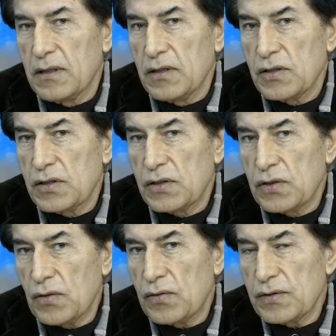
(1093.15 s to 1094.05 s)

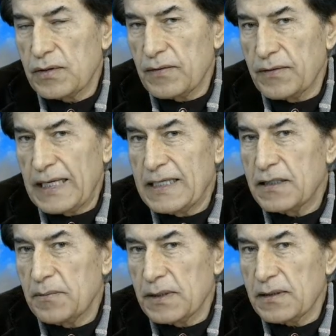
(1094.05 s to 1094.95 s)
sorts of
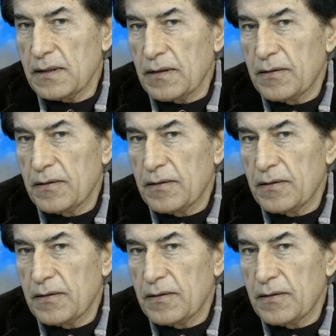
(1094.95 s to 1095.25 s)
intimacy